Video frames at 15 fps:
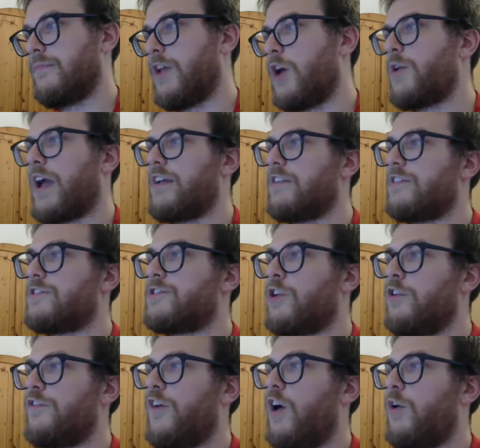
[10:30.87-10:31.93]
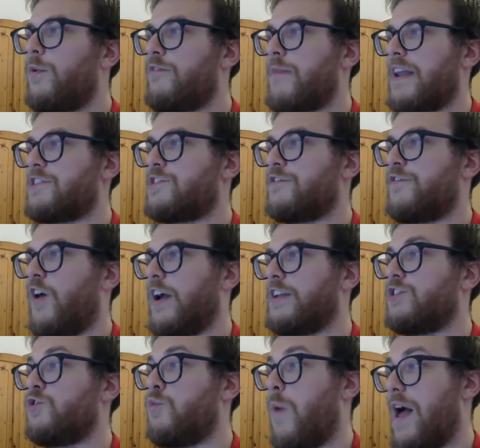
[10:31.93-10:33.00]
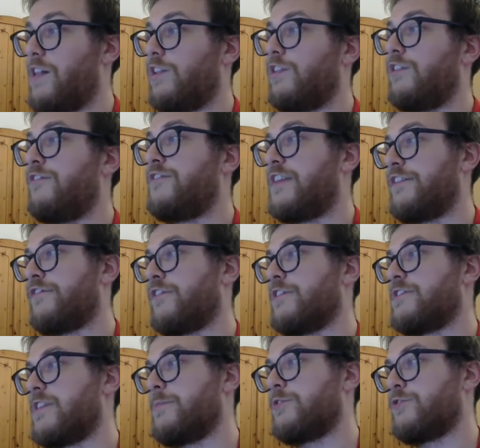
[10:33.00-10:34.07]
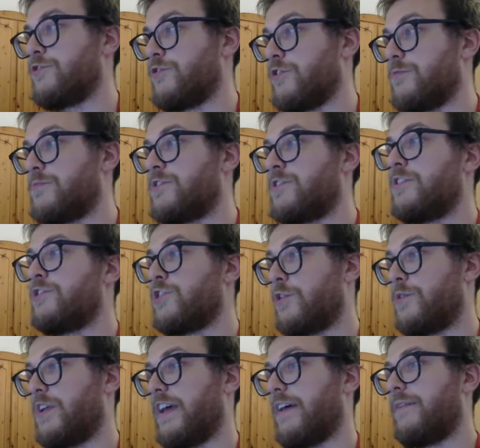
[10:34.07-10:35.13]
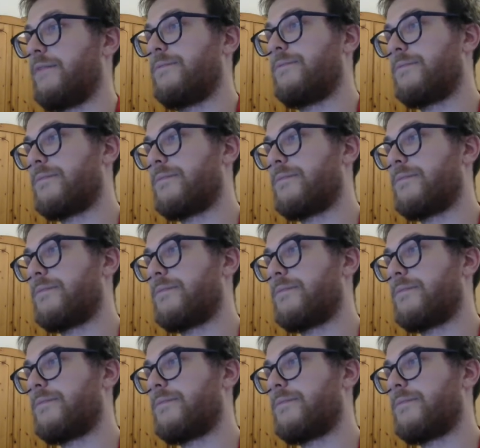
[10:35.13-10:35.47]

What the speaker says: Okay, so far we've managed to find 12 different symmetry groups, shown here.